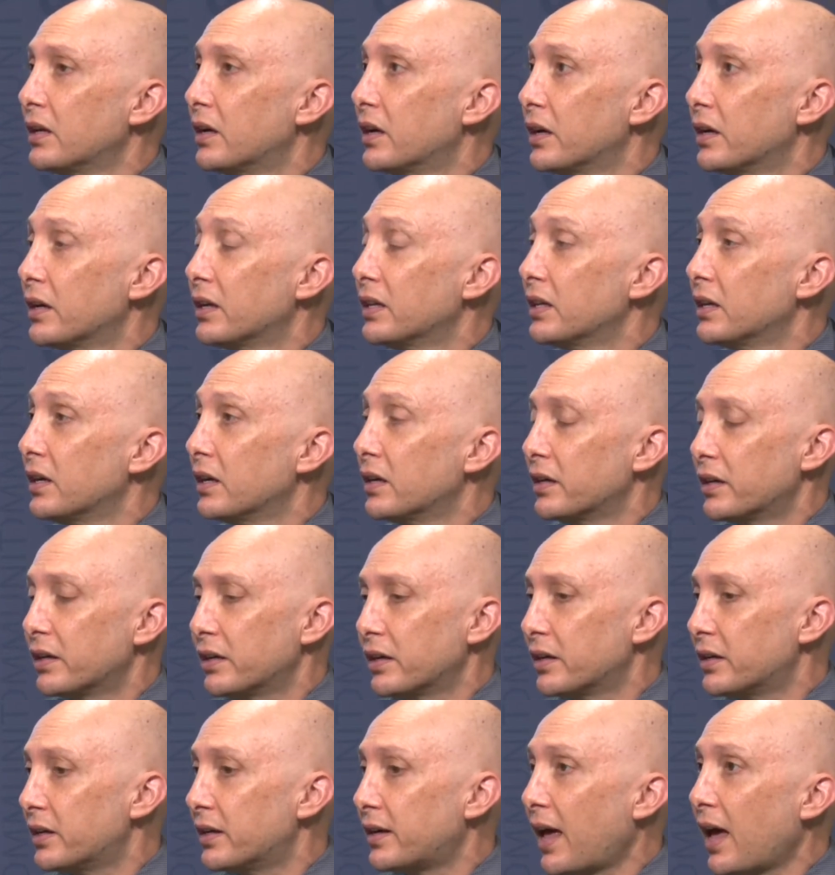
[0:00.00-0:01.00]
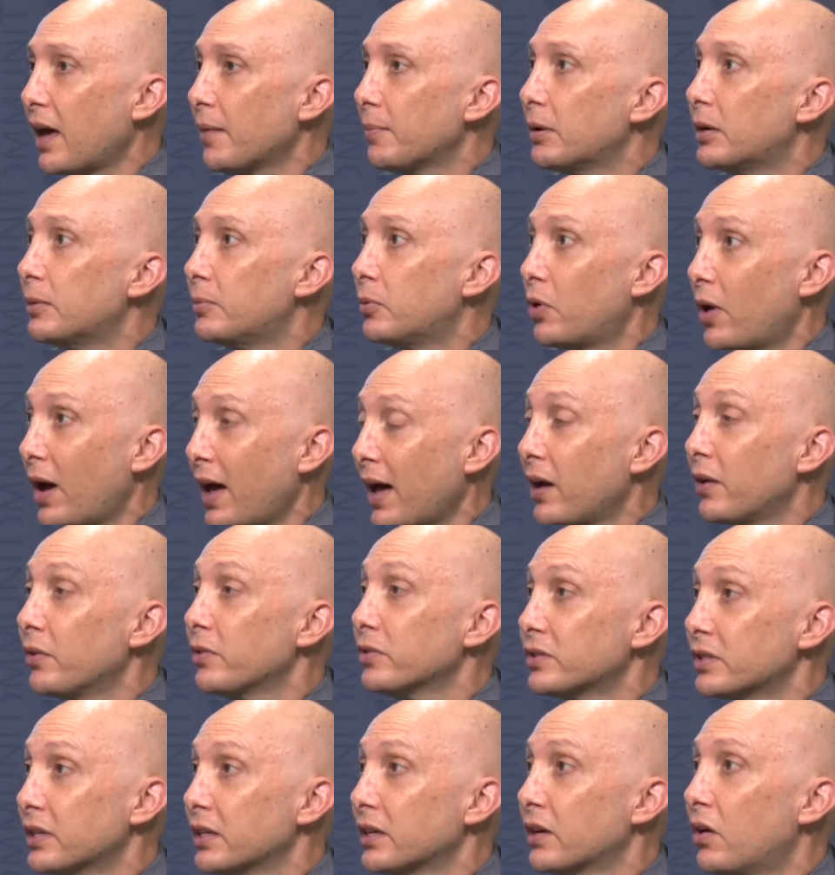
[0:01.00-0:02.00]
uh, uh, uninhabitable
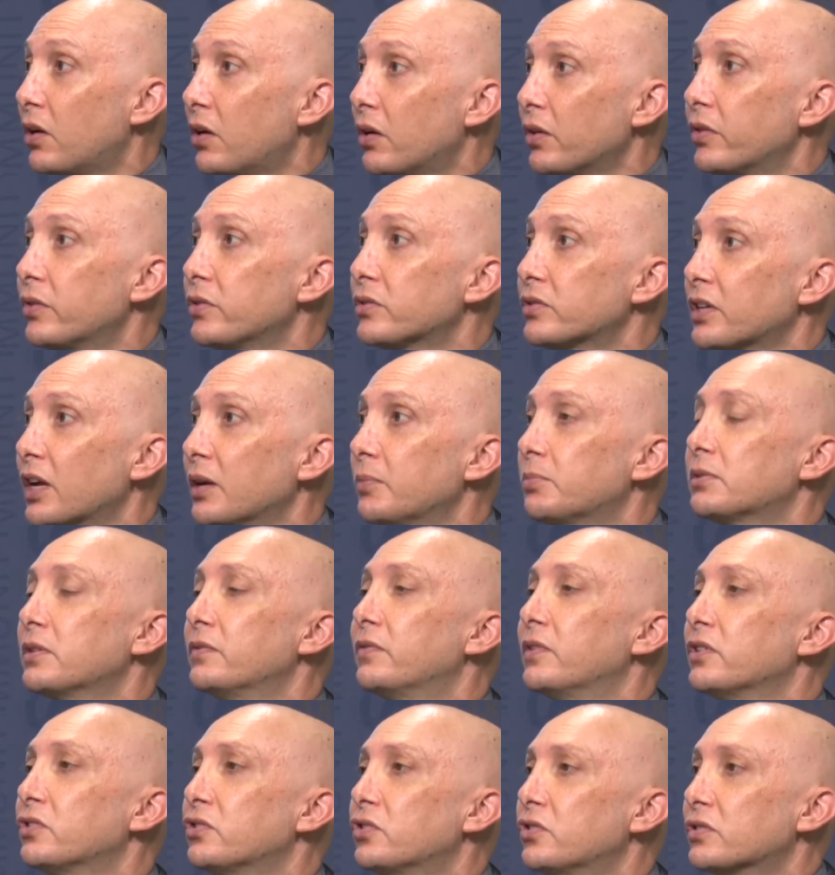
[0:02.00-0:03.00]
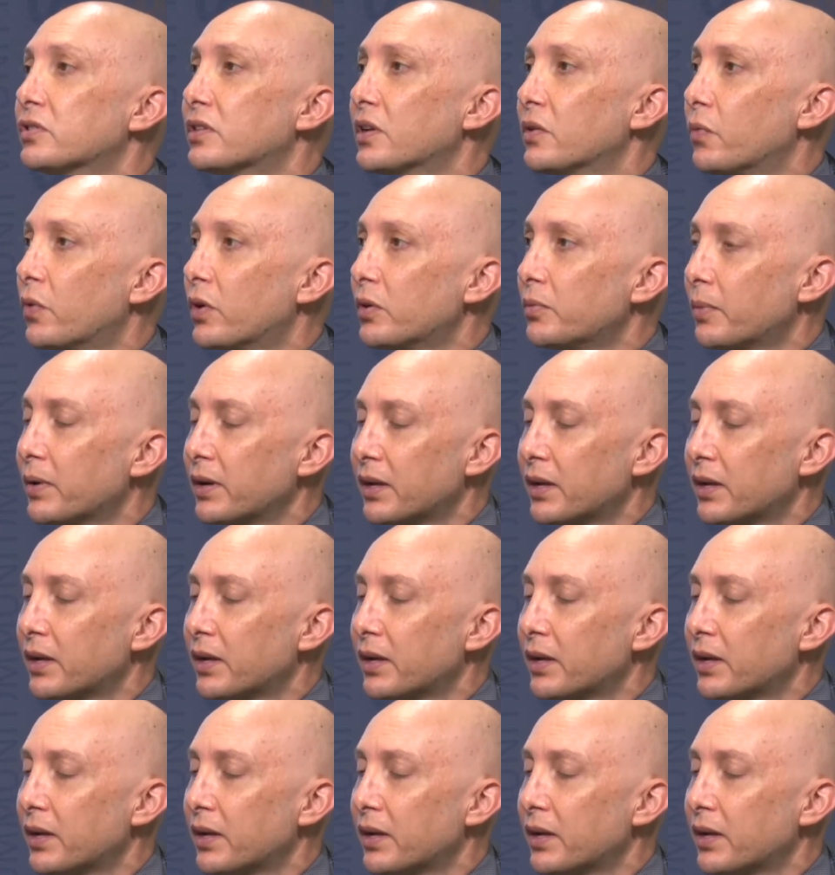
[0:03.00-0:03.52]
housing, all those types of issues that one